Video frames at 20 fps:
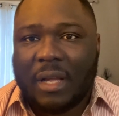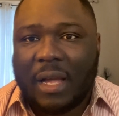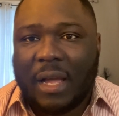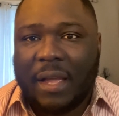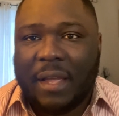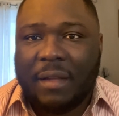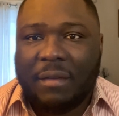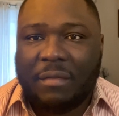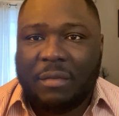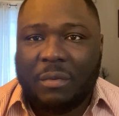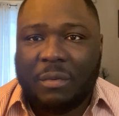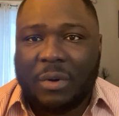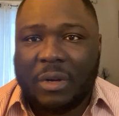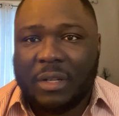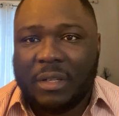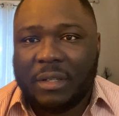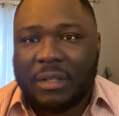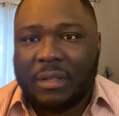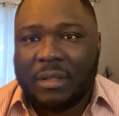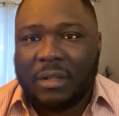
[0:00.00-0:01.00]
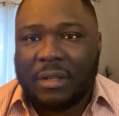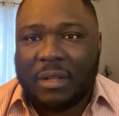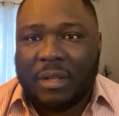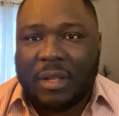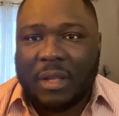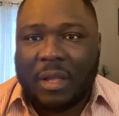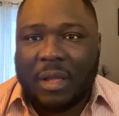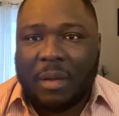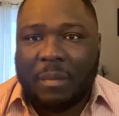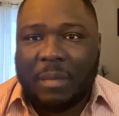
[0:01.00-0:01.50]
Hi everyone,
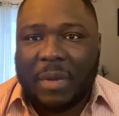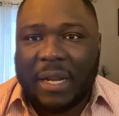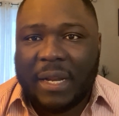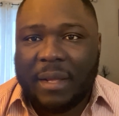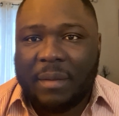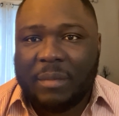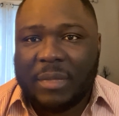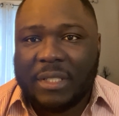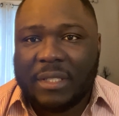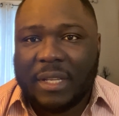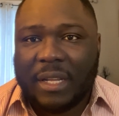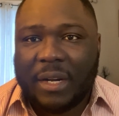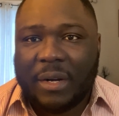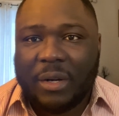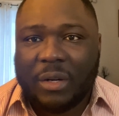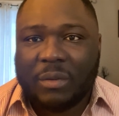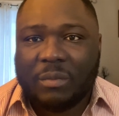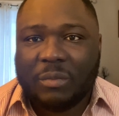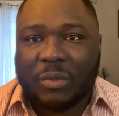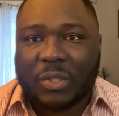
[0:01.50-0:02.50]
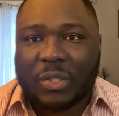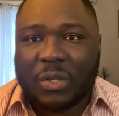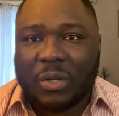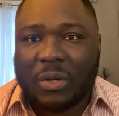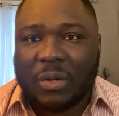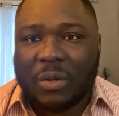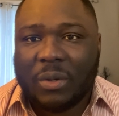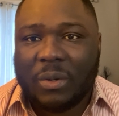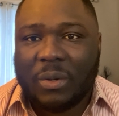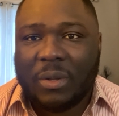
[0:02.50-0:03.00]
my name is Eric
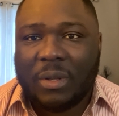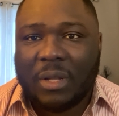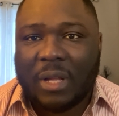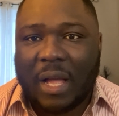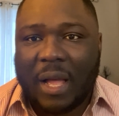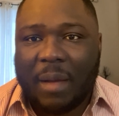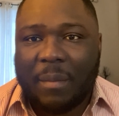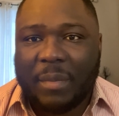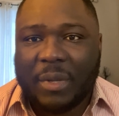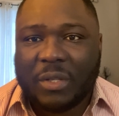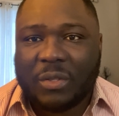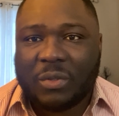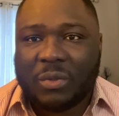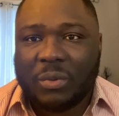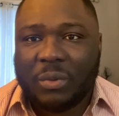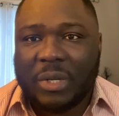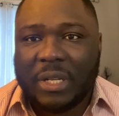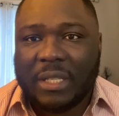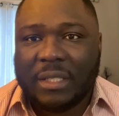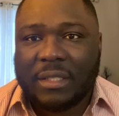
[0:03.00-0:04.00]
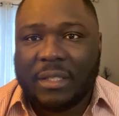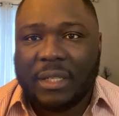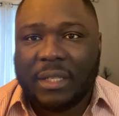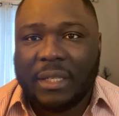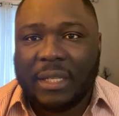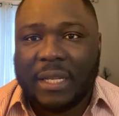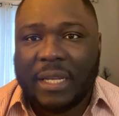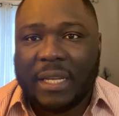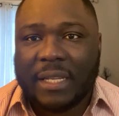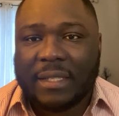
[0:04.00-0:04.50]
Musoko. I'm a student
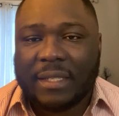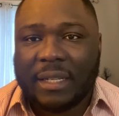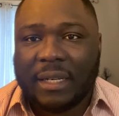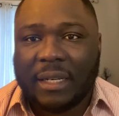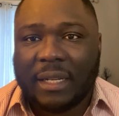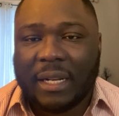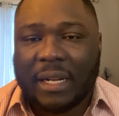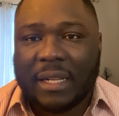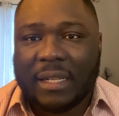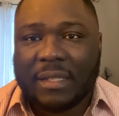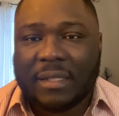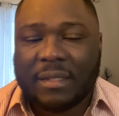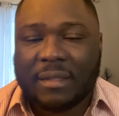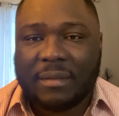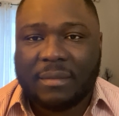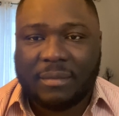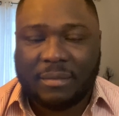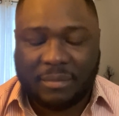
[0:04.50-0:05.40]
in ESL class.